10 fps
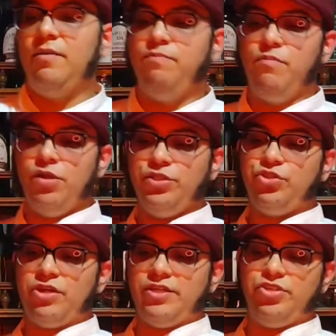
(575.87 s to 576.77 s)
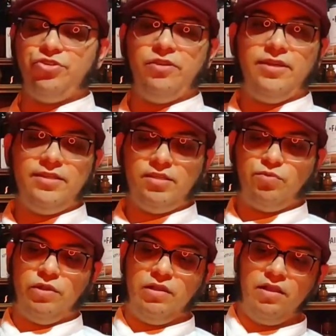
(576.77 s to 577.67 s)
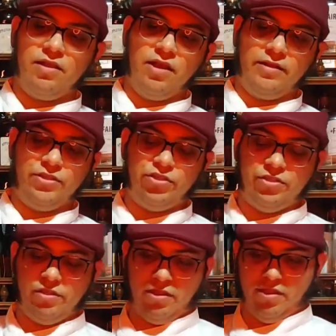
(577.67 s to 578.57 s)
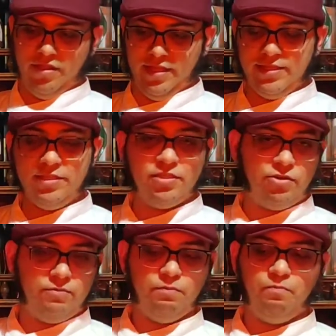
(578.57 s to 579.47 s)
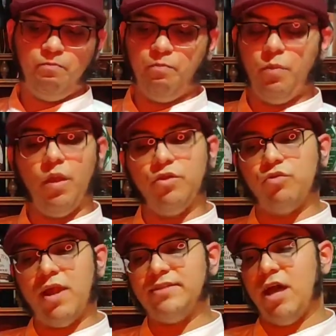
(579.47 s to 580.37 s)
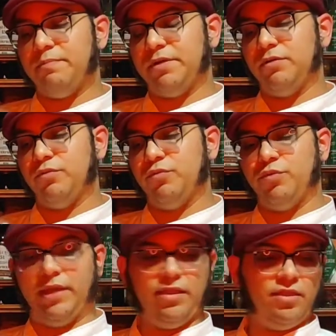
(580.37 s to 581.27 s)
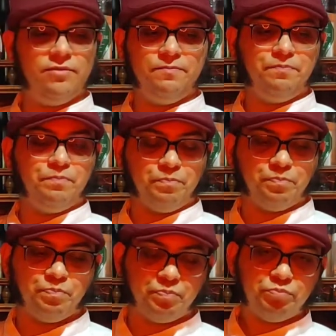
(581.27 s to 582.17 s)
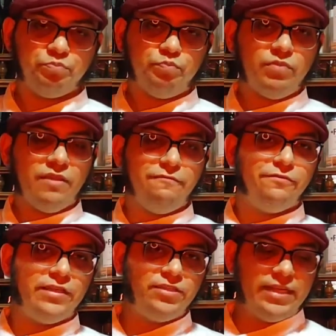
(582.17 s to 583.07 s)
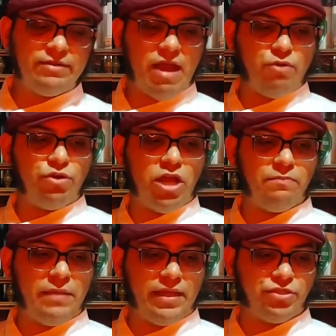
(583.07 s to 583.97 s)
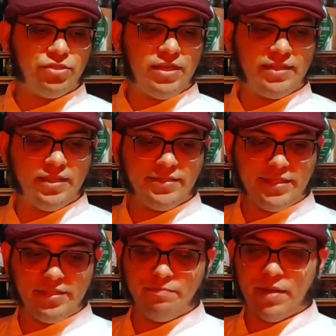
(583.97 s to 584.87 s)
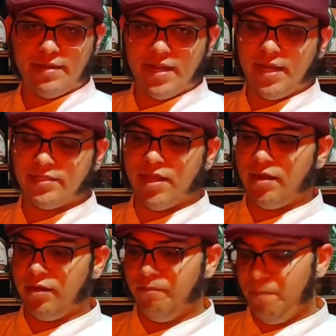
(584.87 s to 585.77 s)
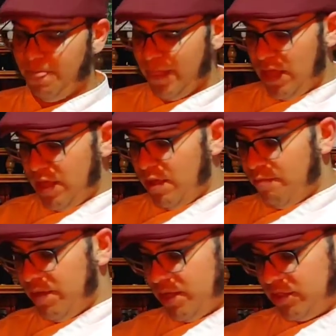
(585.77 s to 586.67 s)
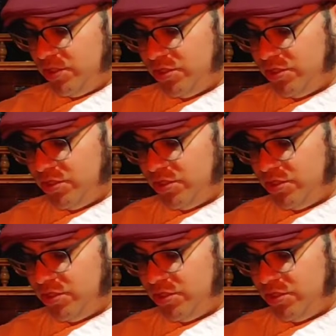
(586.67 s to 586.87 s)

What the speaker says: Most traditionalists will garnish this Grasshopper with freshly ground nutmeg, just like they did the Brandy Alexander. But